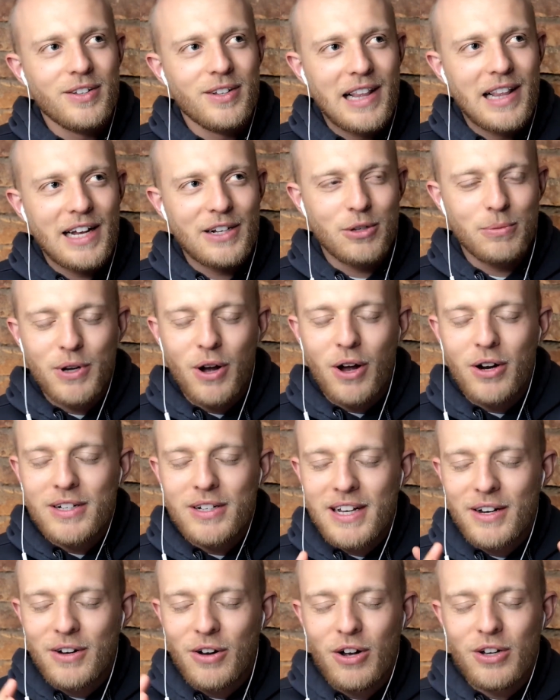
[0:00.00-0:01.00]
like, to be honest,
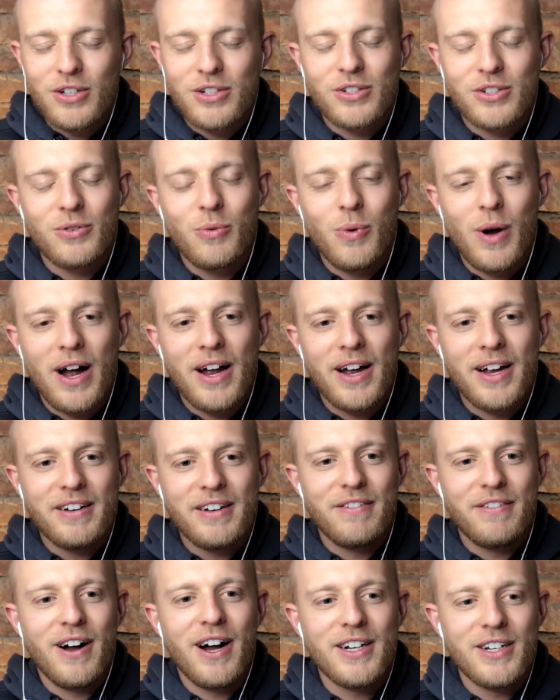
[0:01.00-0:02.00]
like also why I
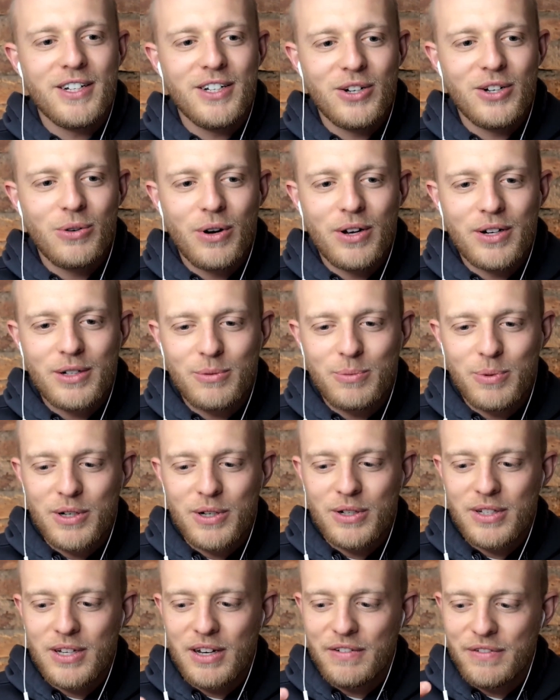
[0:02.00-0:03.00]
invited you on is
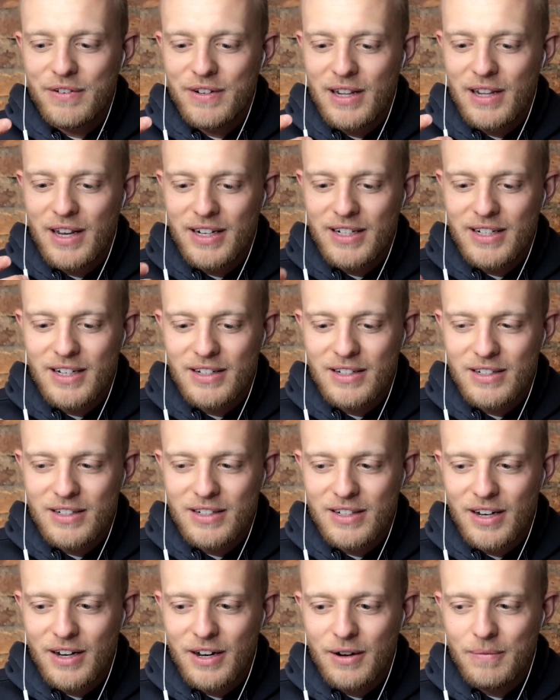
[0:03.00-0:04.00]
because I feel like there's,
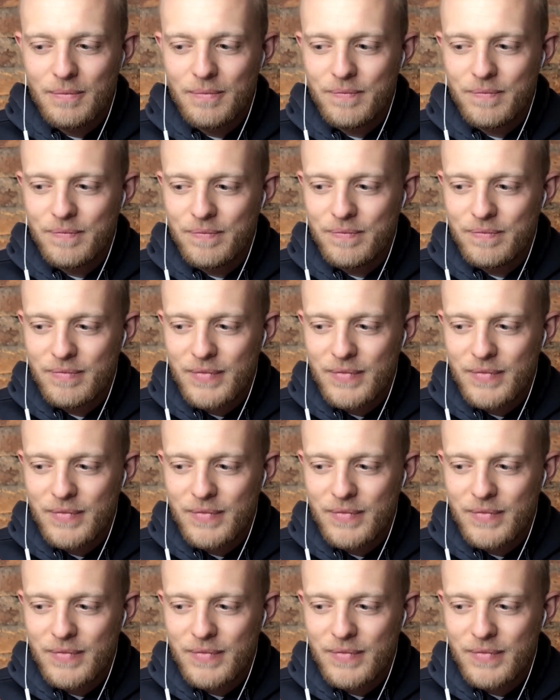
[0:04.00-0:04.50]
and